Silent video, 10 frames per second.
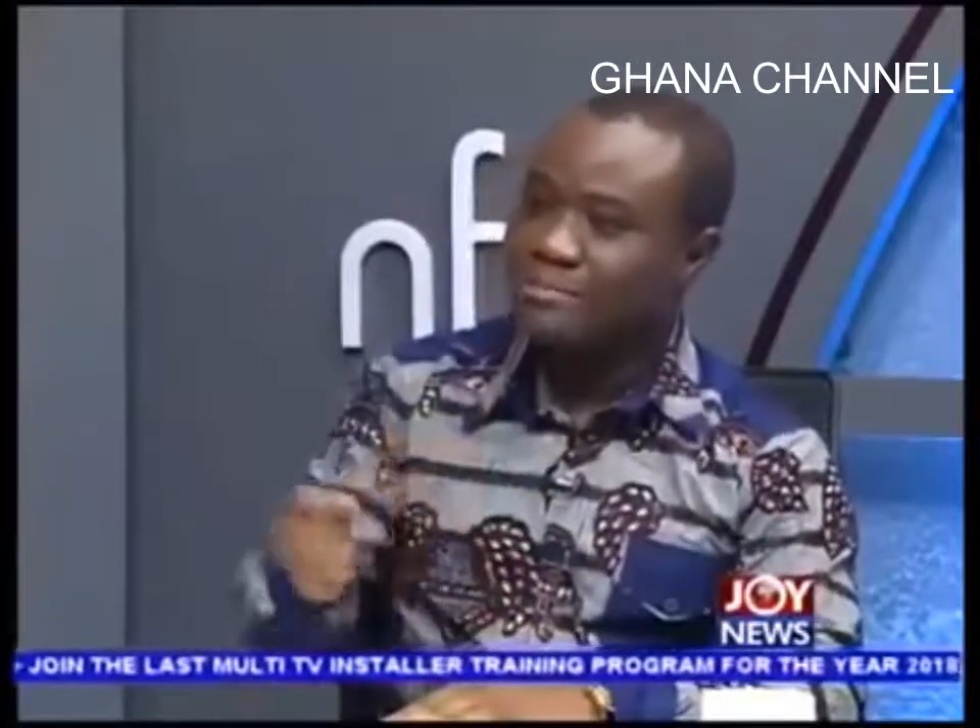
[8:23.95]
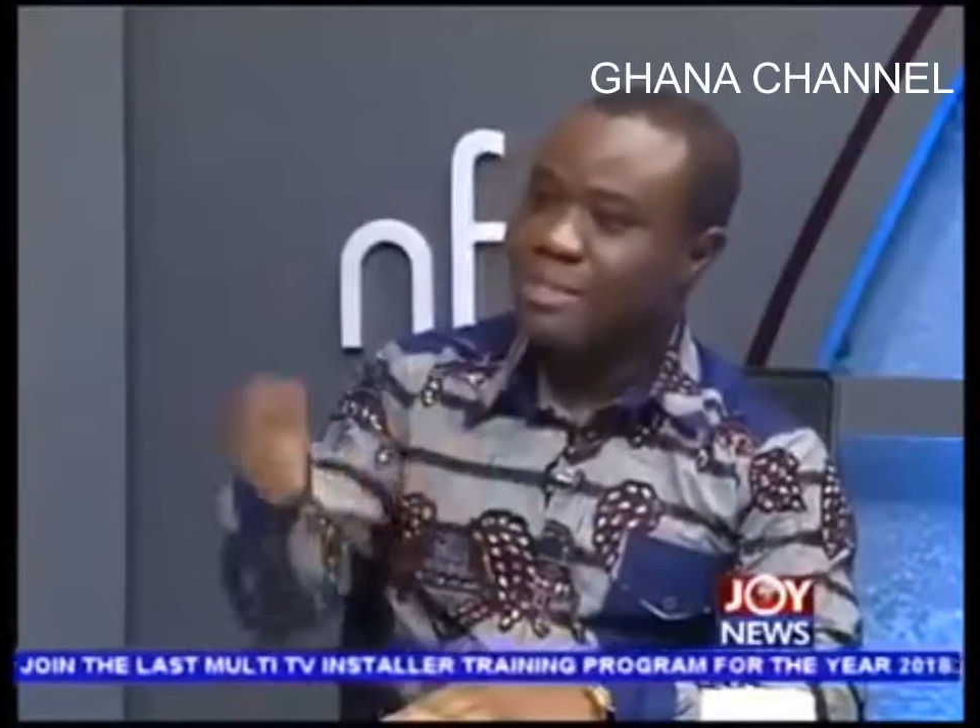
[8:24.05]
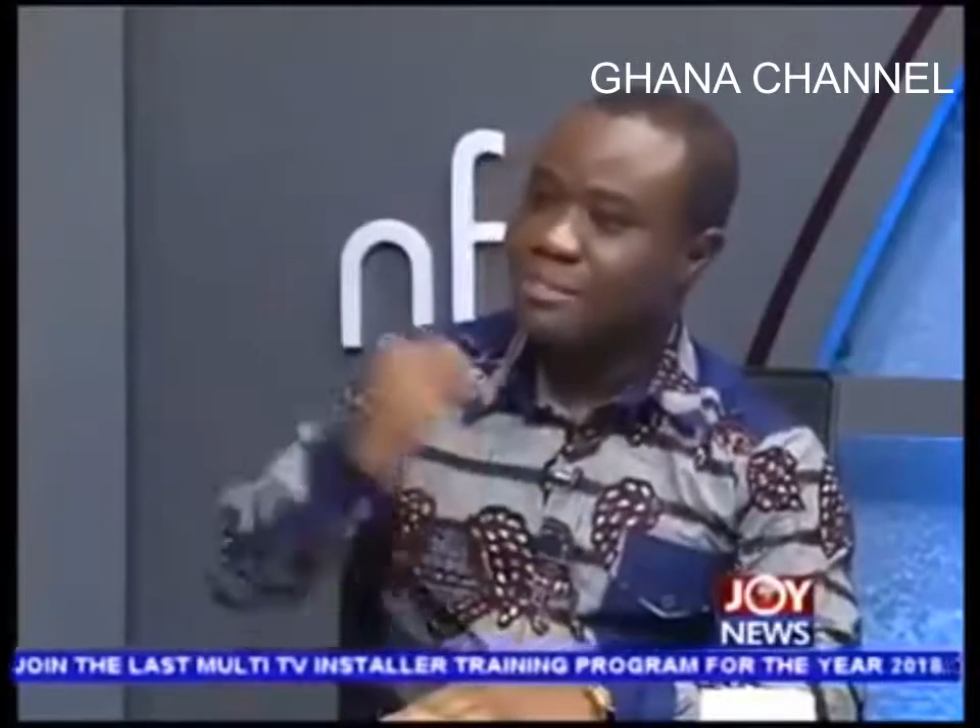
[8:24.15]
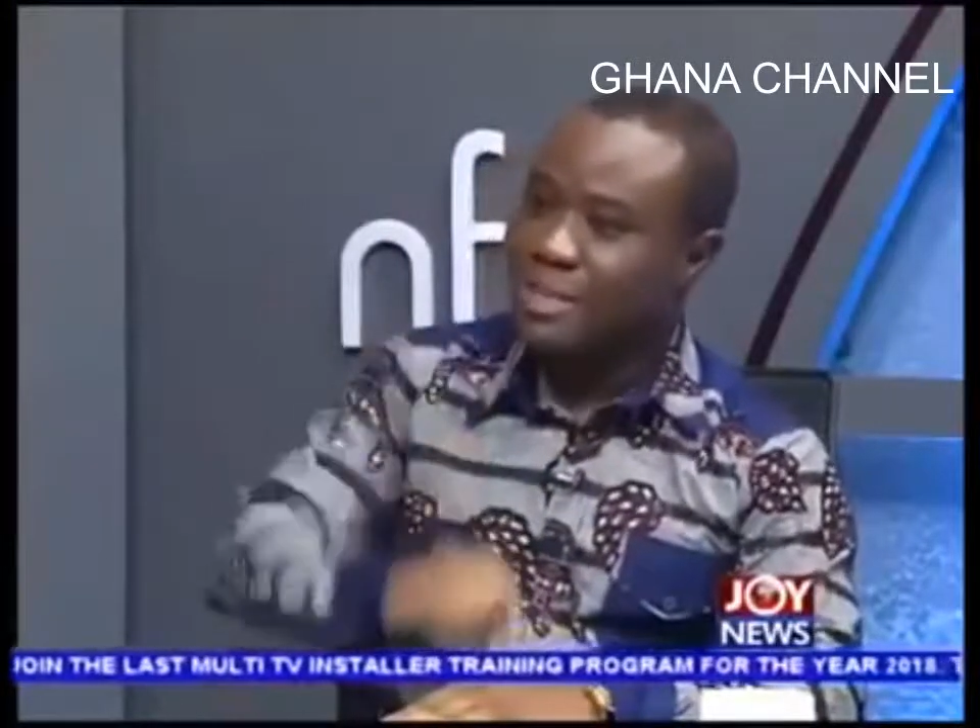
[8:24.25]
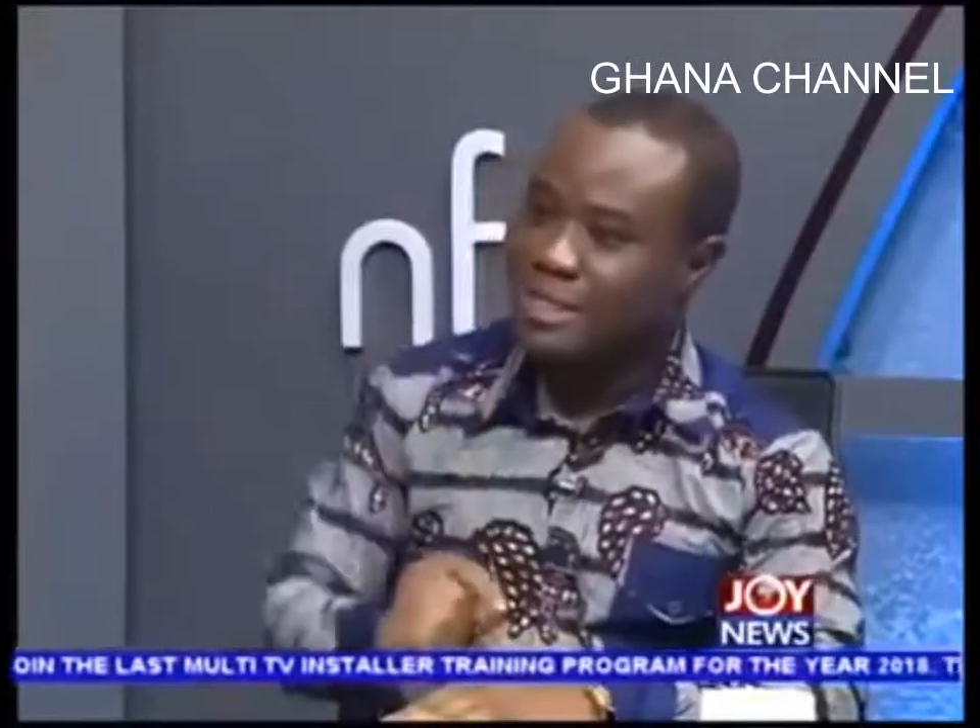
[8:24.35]

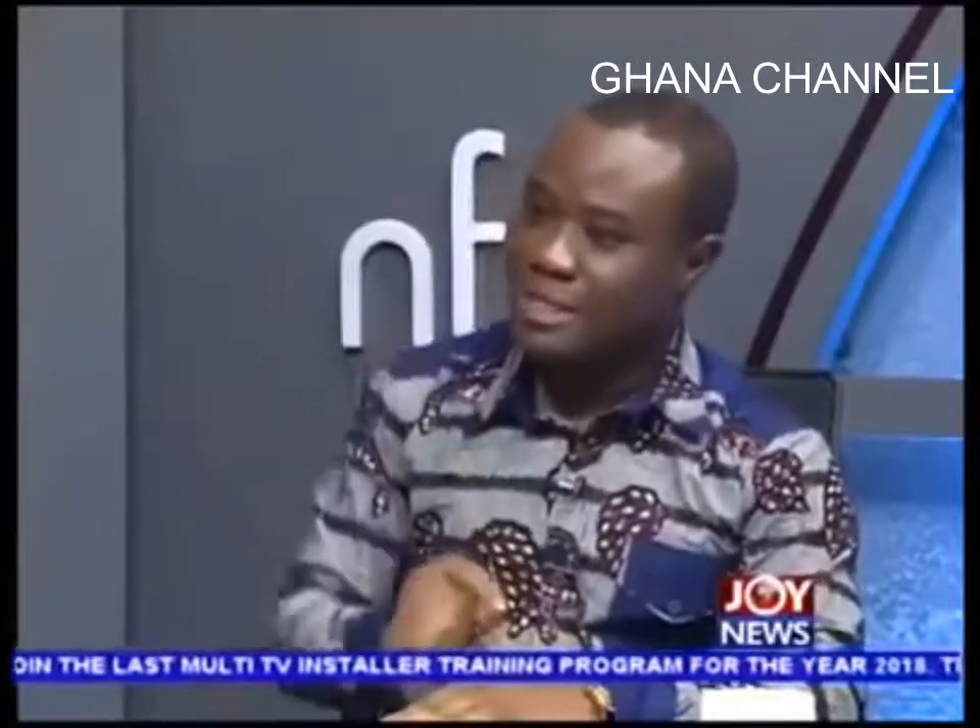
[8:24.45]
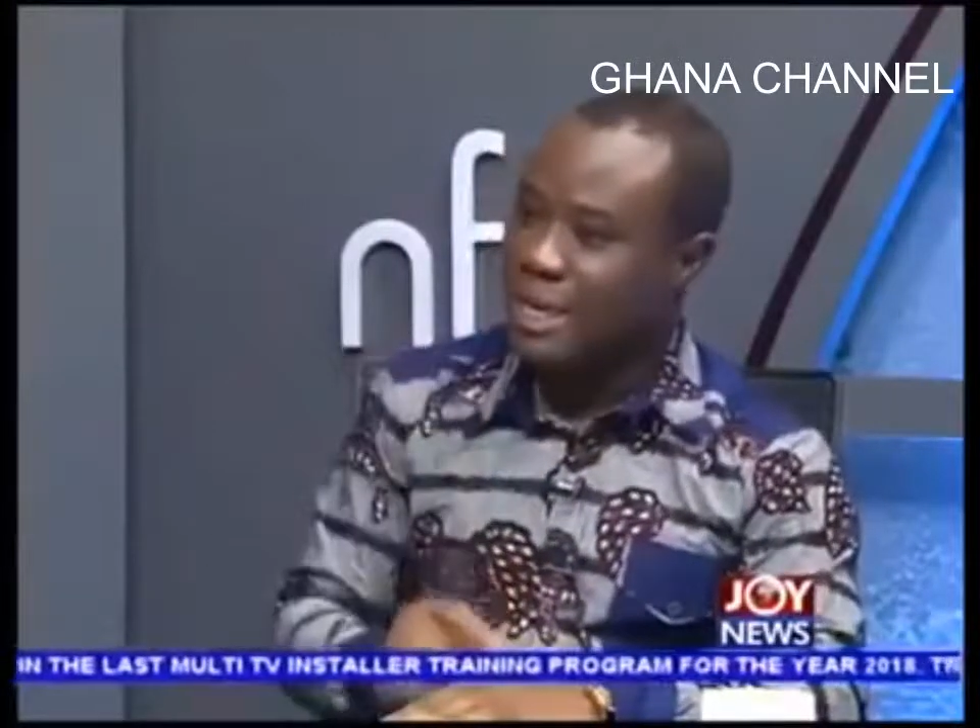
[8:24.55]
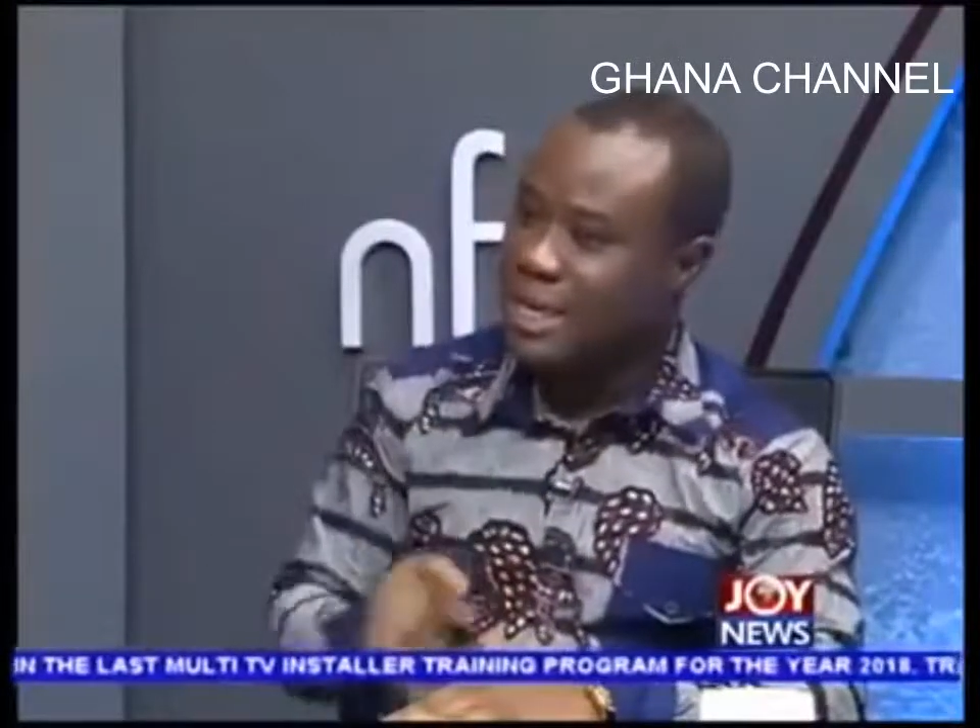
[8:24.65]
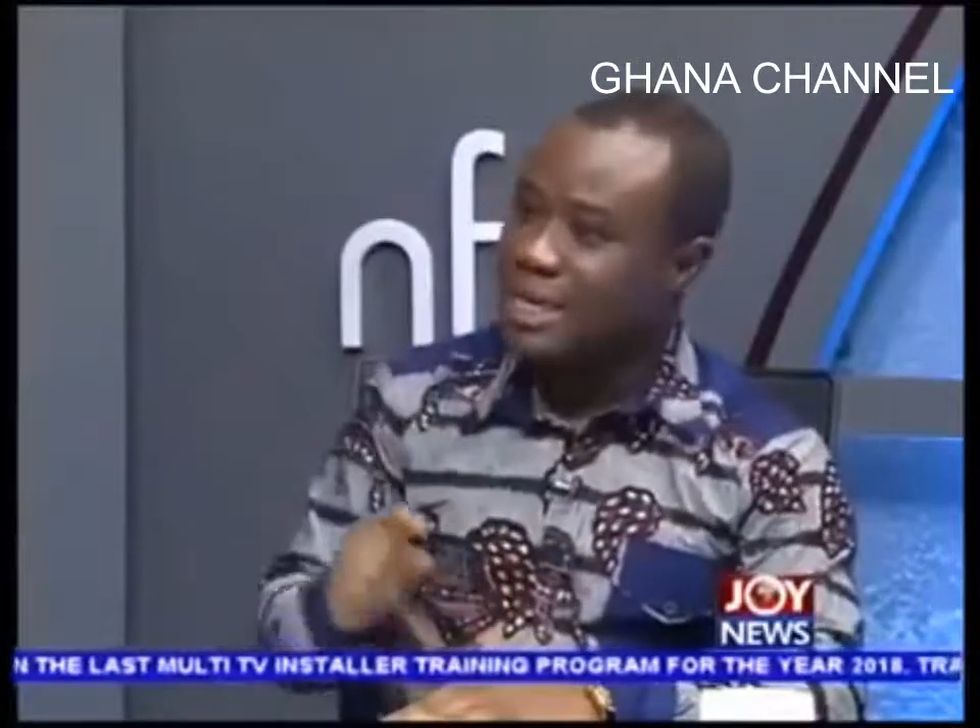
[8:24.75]
infrastructure